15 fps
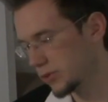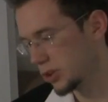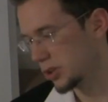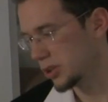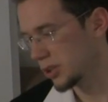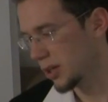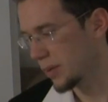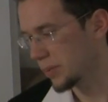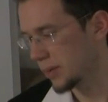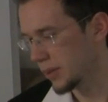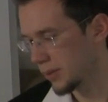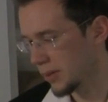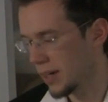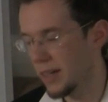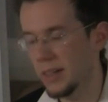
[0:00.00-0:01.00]
just stop
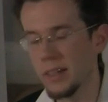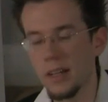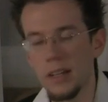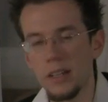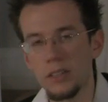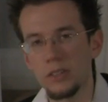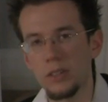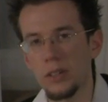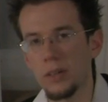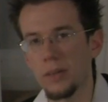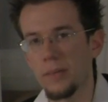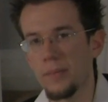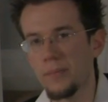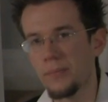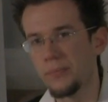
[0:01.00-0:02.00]
there, right?
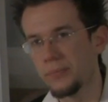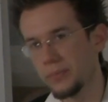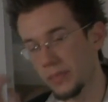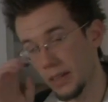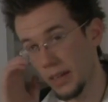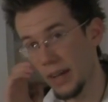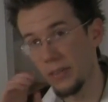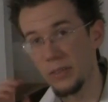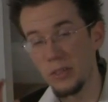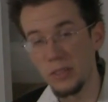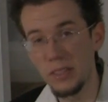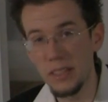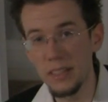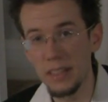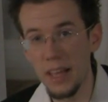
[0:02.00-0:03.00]
So if you
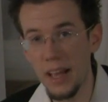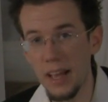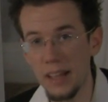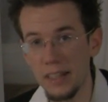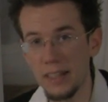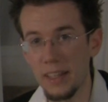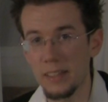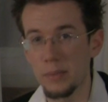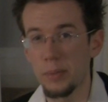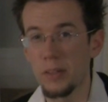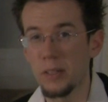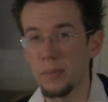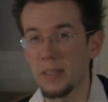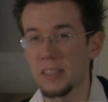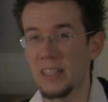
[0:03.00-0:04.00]
see that, that's
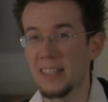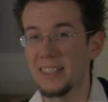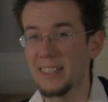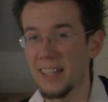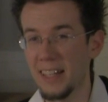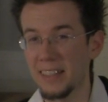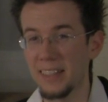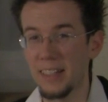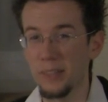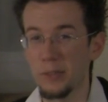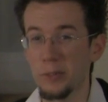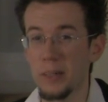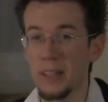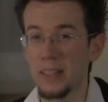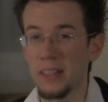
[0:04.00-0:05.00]
pretty much a dead
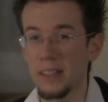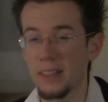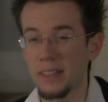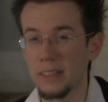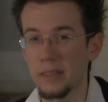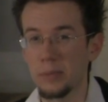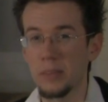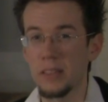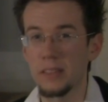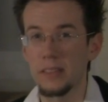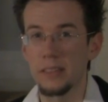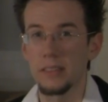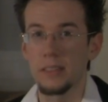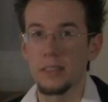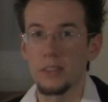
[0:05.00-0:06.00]
giveaway that this
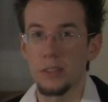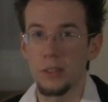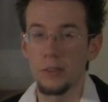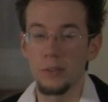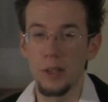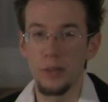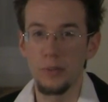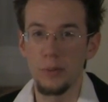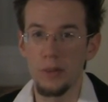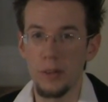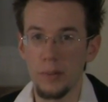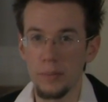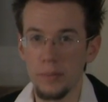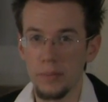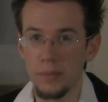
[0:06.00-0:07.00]
piece is in ternary
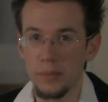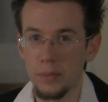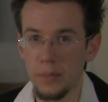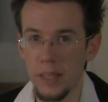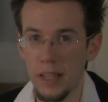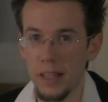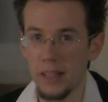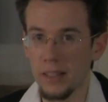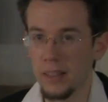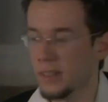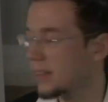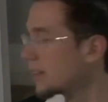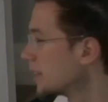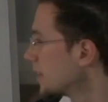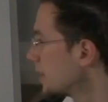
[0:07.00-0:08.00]
form. Okay?
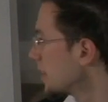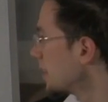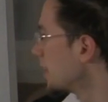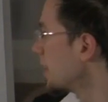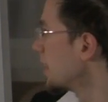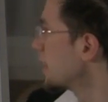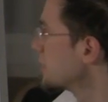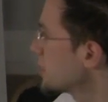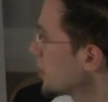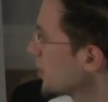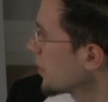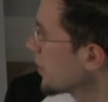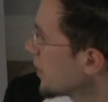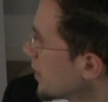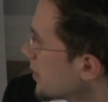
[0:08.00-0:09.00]

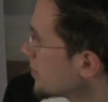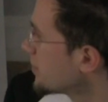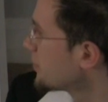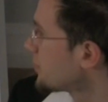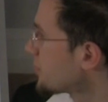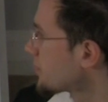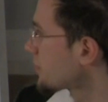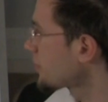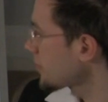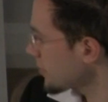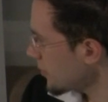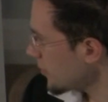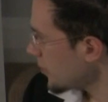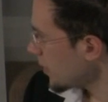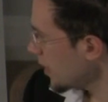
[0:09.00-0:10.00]
So
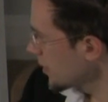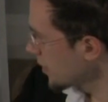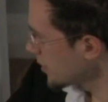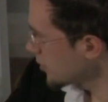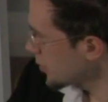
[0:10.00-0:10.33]
the